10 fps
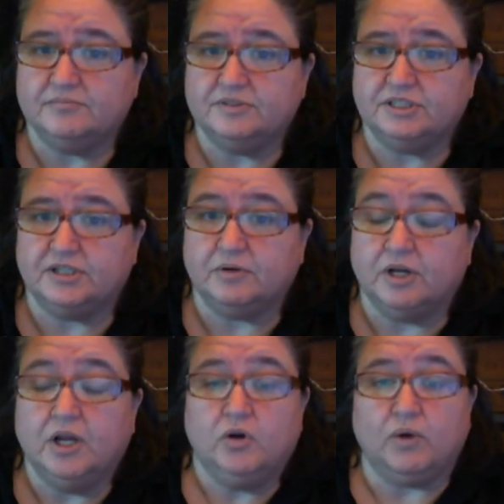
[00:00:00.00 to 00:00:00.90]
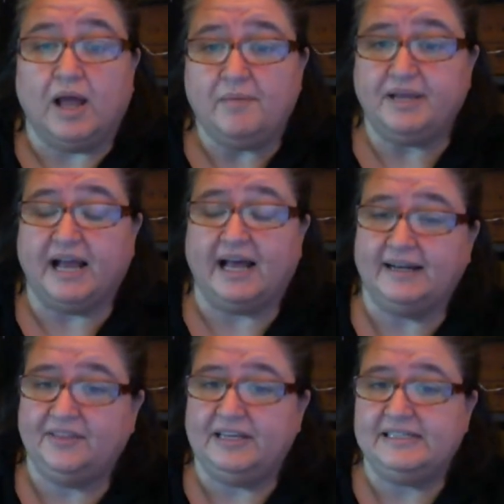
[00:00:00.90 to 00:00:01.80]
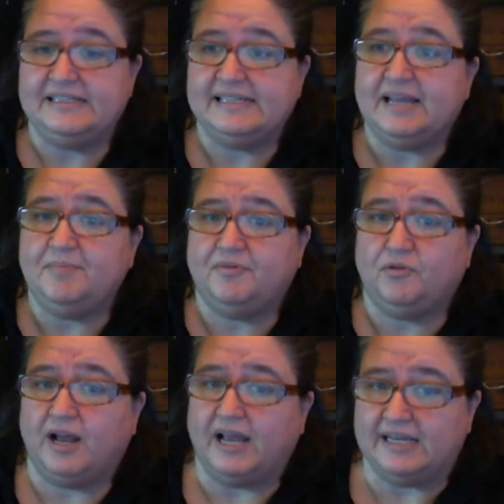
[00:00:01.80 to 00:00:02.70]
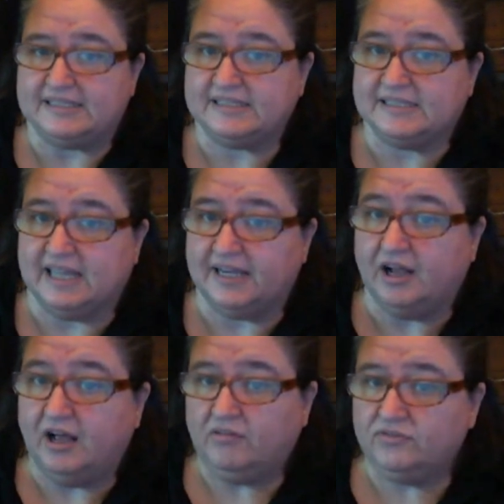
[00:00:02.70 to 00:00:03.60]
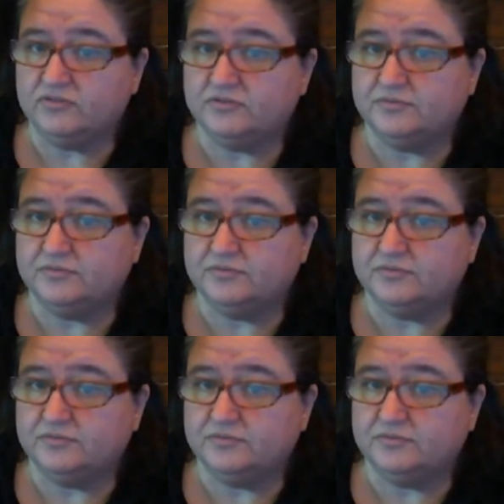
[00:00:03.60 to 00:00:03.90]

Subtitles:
So, Rob, you got anything to say before I sign off?